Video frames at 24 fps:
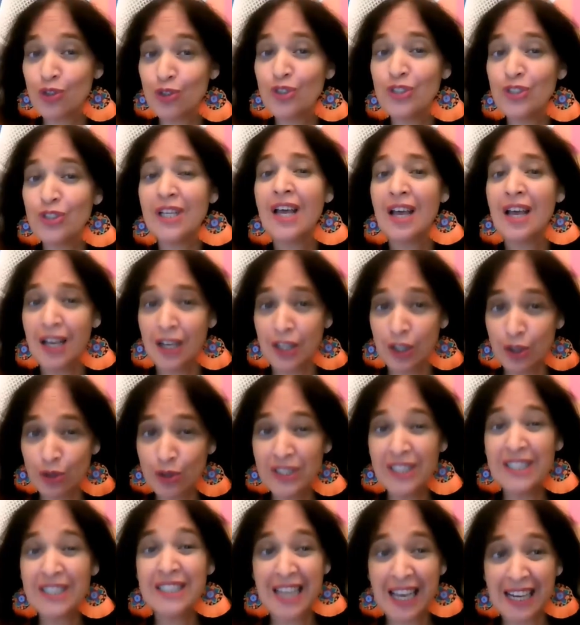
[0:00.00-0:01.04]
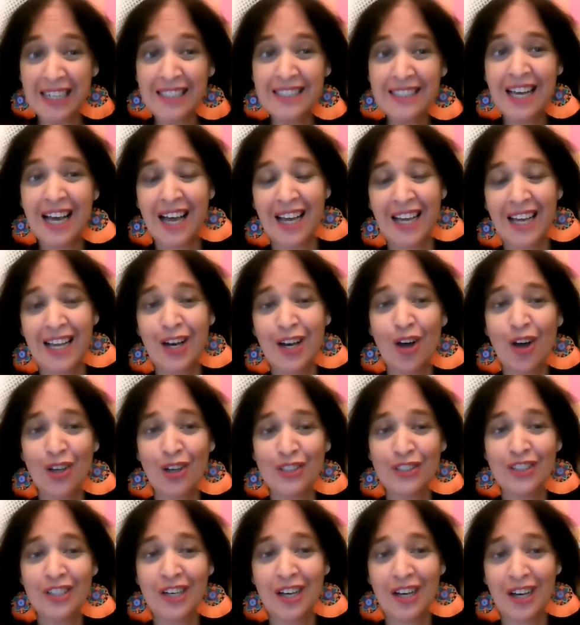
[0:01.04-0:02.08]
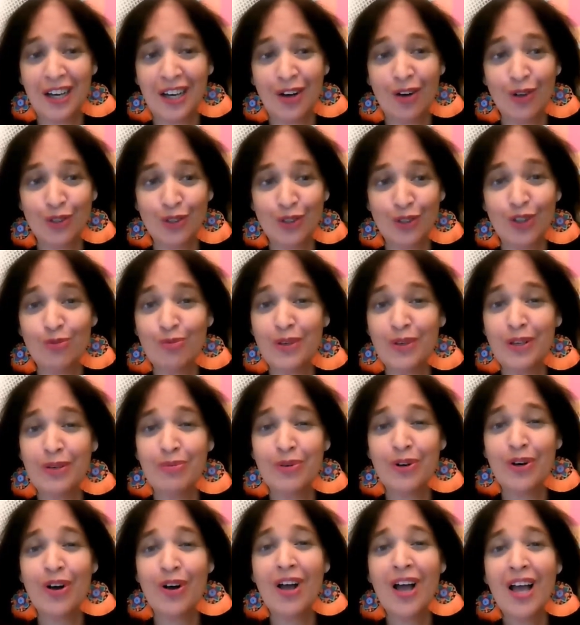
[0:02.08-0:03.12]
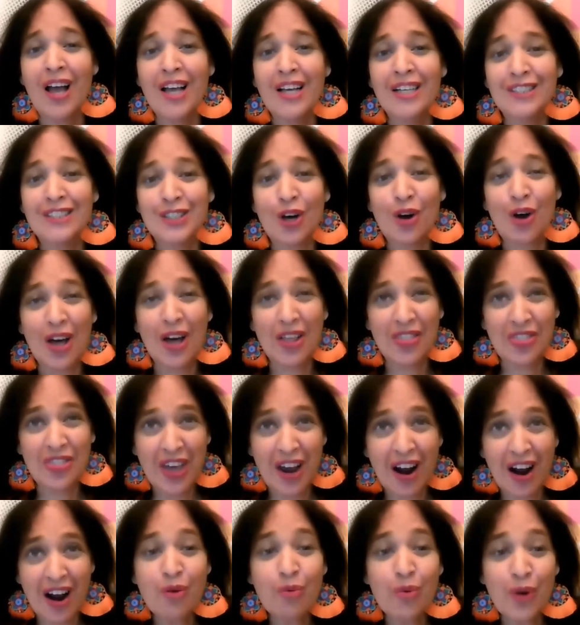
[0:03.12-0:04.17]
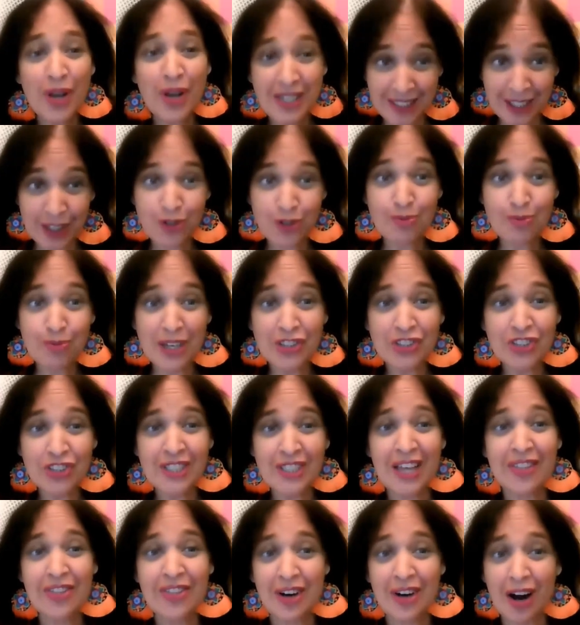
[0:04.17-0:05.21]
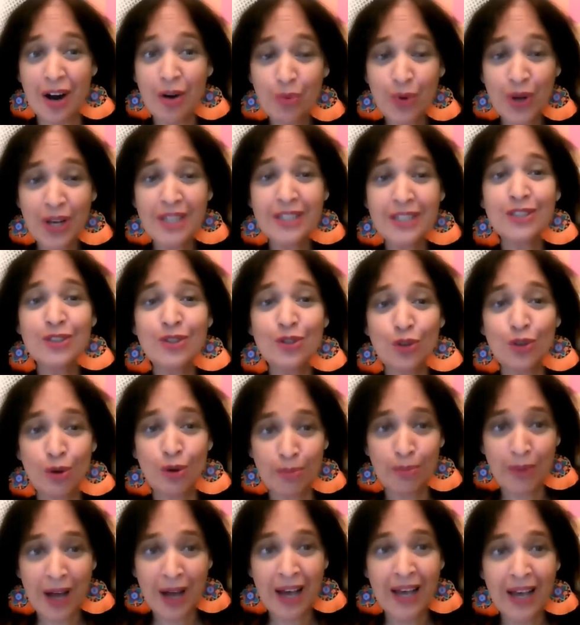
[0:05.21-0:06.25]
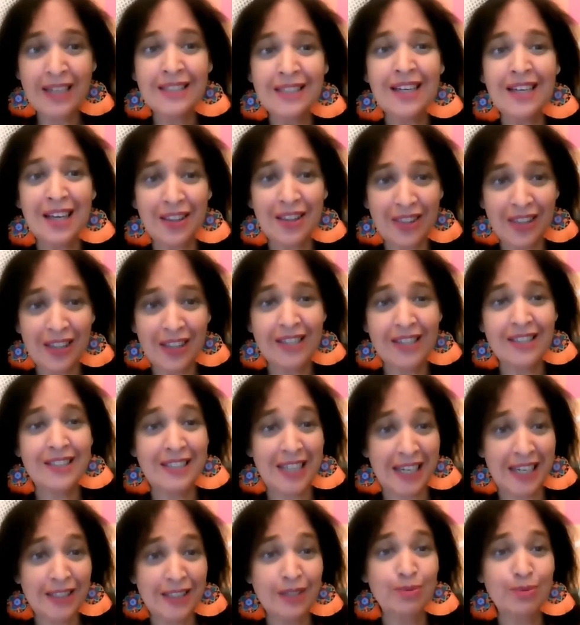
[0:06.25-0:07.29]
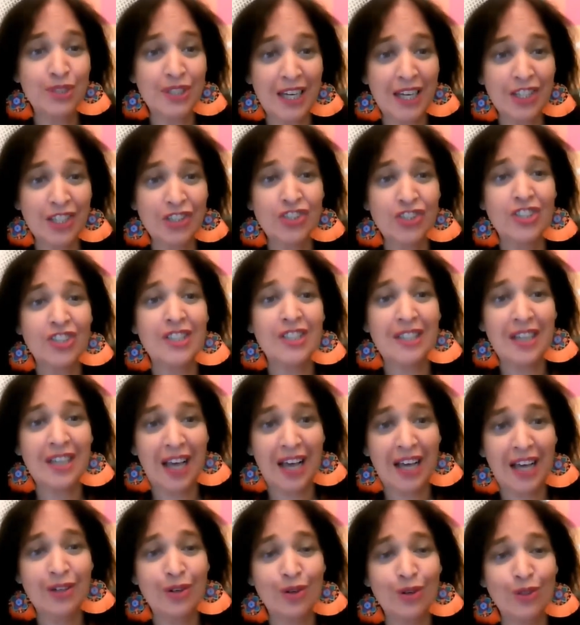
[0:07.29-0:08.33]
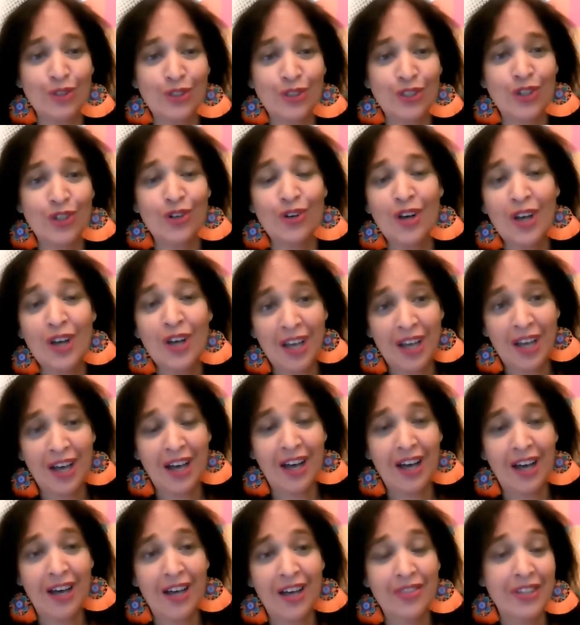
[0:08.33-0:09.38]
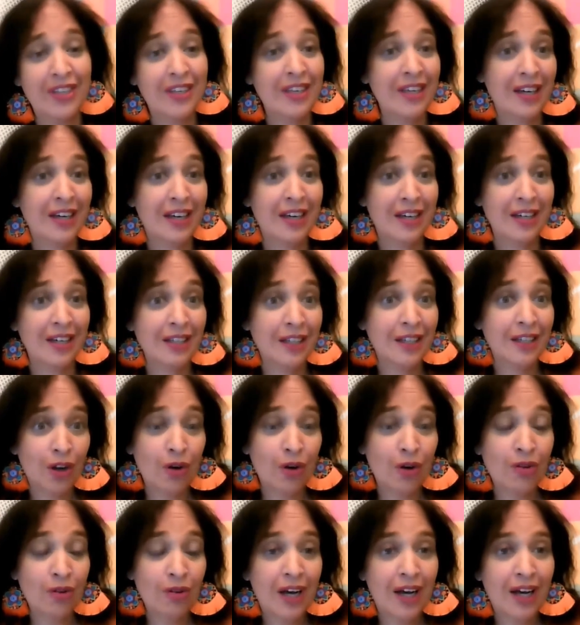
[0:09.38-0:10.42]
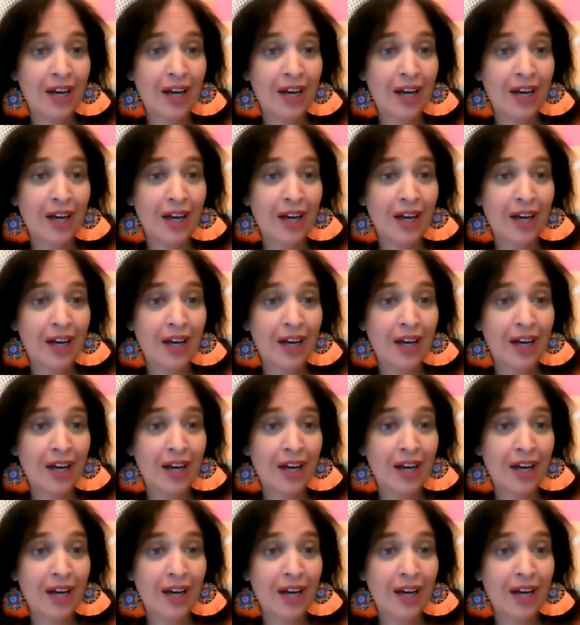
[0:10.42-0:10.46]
used using data a lot also people. So there are ways, and you mentioned that there are ways to combine the data protection and also uh, the uh, you know yes.